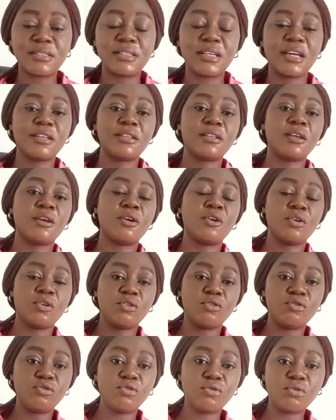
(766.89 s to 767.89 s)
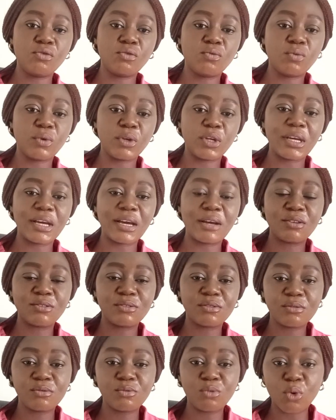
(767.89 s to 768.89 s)
Then you will
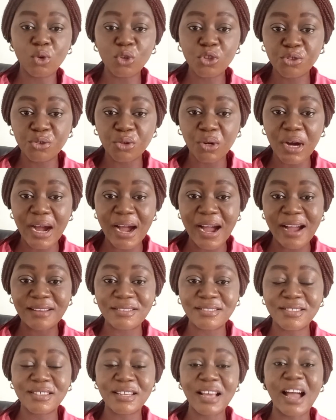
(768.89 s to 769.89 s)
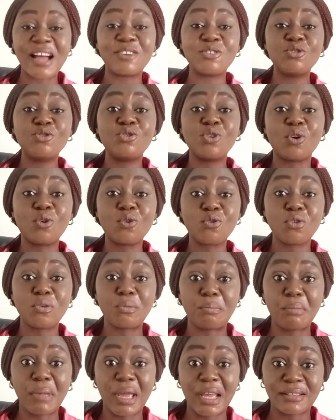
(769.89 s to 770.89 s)
wash your hands and
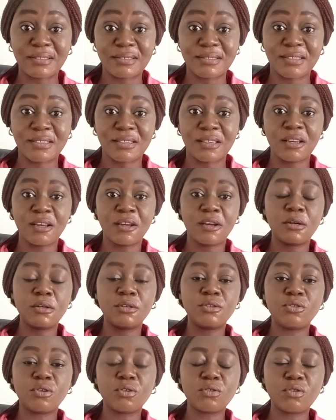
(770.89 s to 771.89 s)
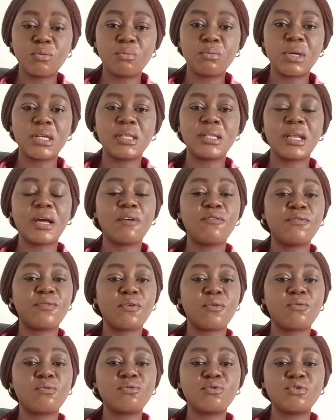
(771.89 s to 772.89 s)
document. Document. Now
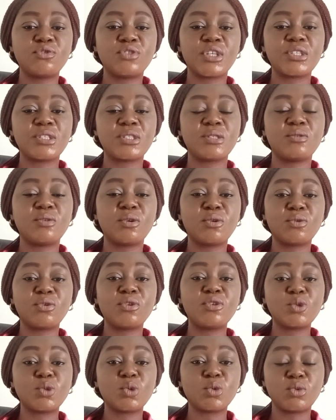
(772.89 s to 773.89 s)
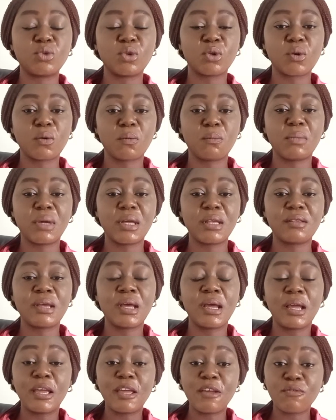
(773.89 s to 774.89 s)
for wound dressing, you're going to document
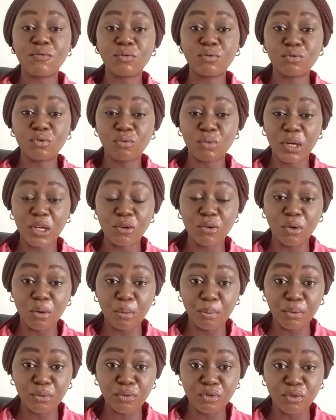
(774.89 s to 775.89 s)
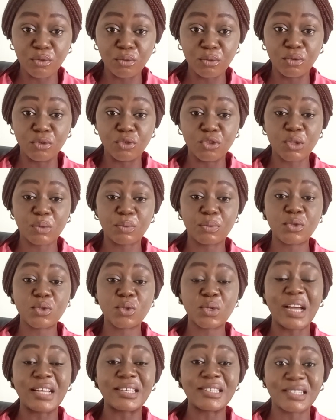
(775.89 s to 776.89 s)
even when you open the wound, you're supposed
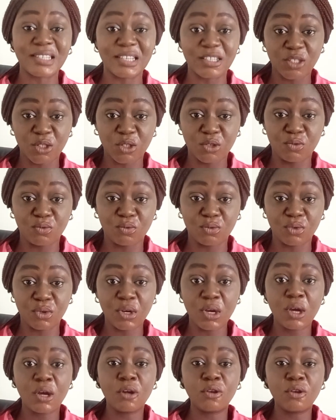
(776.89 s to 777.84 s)
to assess the wound.